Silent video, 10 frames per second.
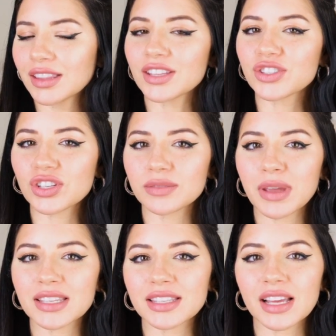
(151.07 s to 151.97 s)
This just
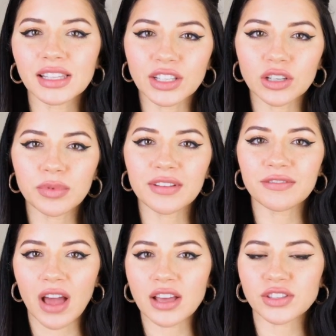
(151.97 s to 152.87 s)
makes it a little bit
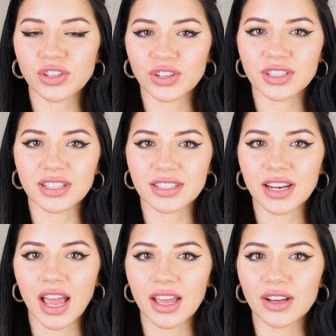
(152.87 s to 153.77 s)
faster to
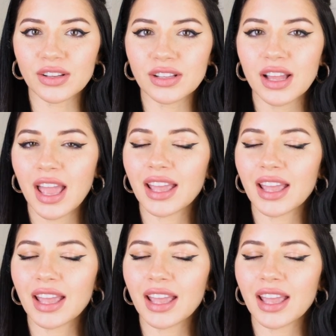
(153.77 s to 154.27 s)
style